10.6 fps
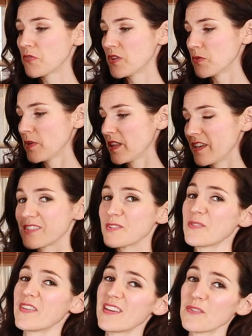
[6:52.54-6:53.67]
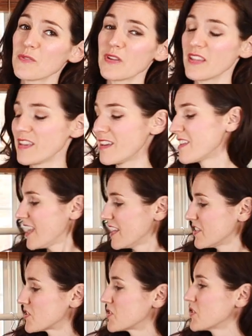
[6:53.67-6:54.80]
friend Aurelia, so thank you Aurelia. It
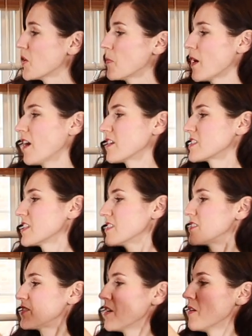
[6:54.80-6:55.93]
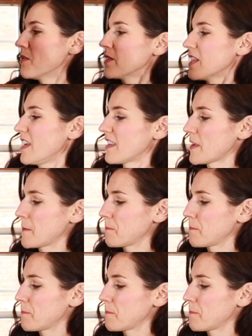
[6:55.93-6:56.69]
is so posh. It is so like